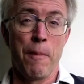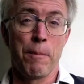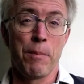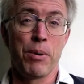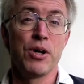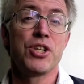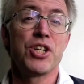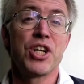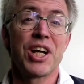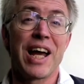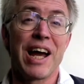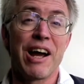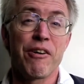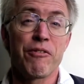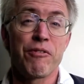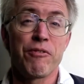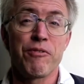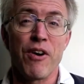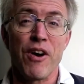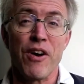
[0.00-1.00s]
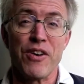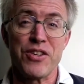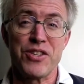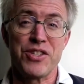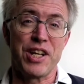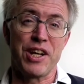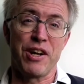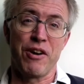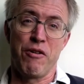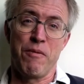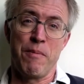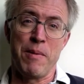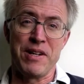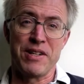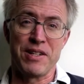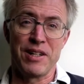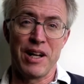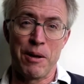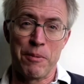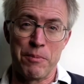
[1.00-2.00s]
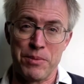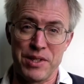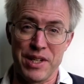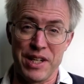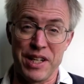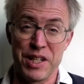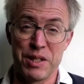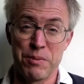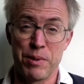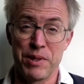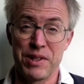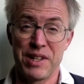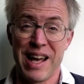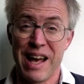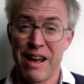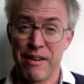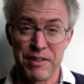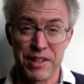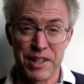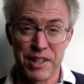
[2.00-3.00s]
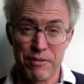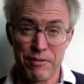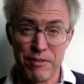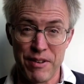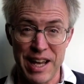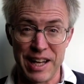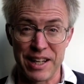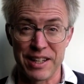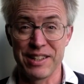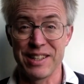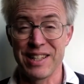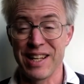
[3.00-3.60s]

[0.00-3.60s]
pushing out fast incremental updates, but they're having an effect.